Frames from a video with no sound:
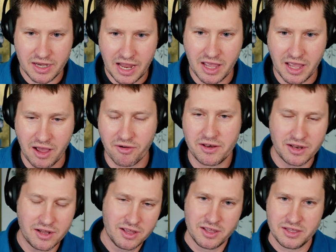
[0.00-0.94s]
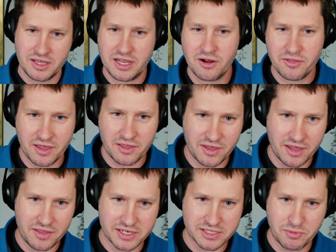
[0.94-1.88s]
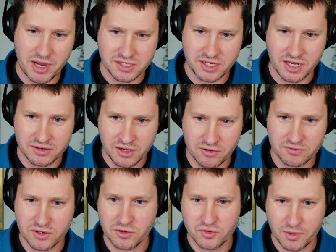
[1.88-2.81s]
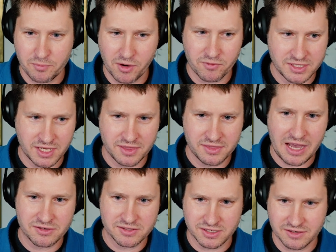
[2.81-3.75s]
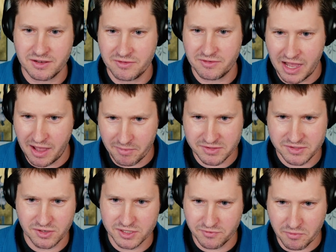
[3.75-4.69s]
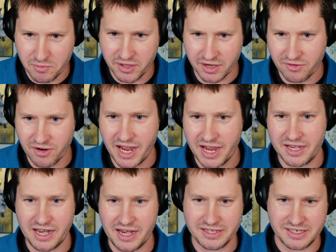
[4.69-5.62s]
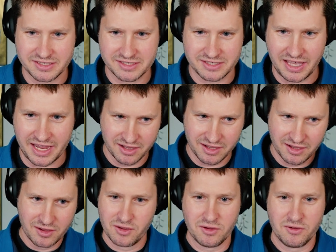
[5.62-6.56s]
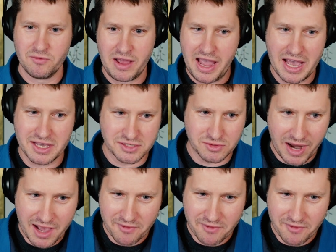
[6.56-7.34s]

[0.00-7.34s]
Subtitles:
And you hear the expression, don't trip over 10,000 in search of a million, right? And it's like, as a ref